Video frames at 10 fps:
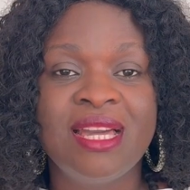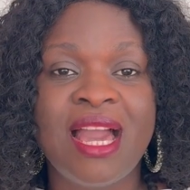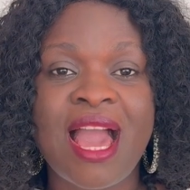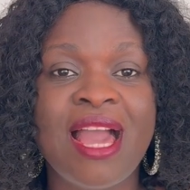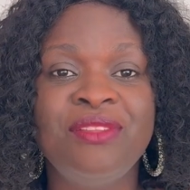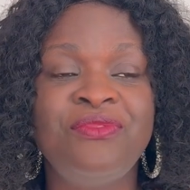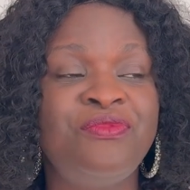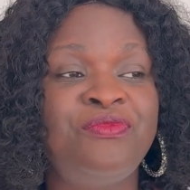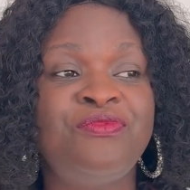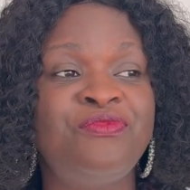And
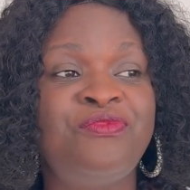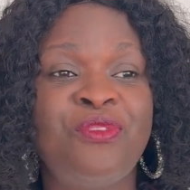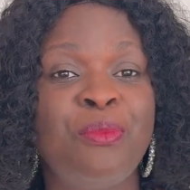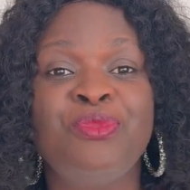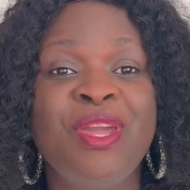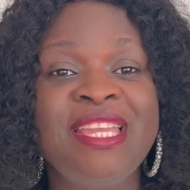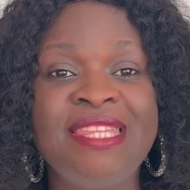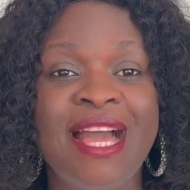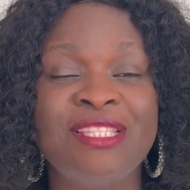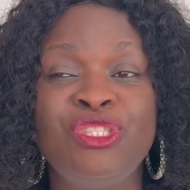from doing
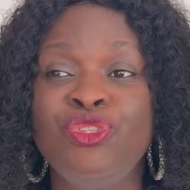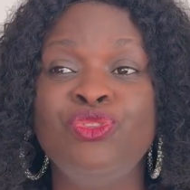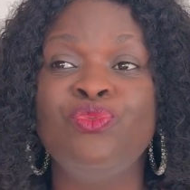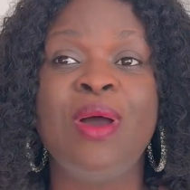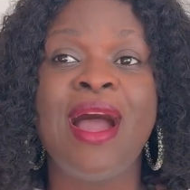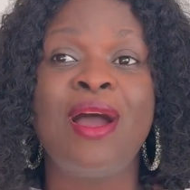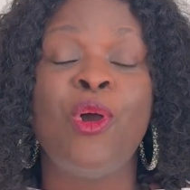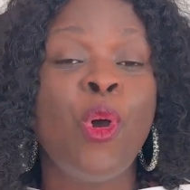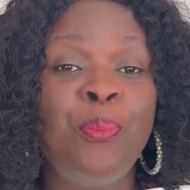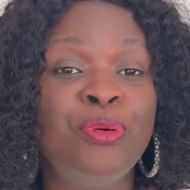that, you are
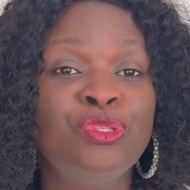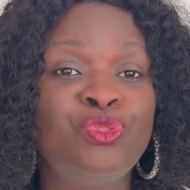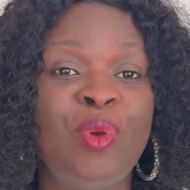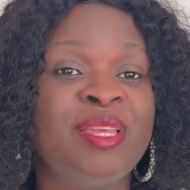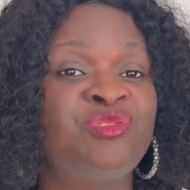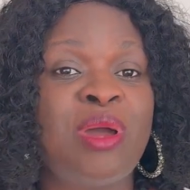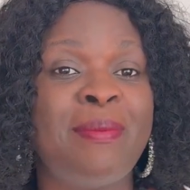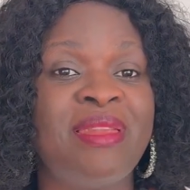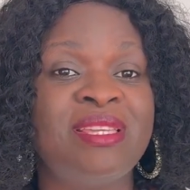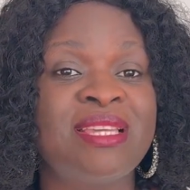open to
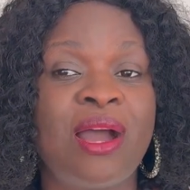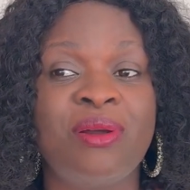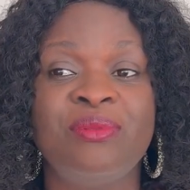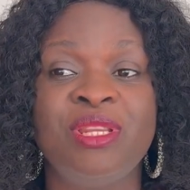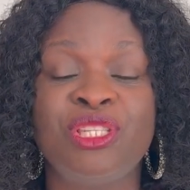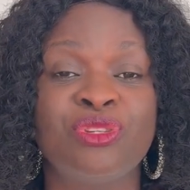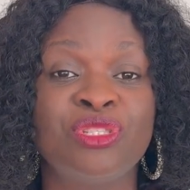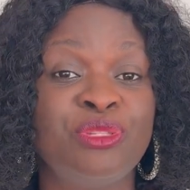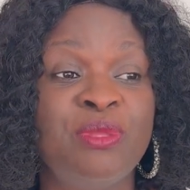extramarital relationship.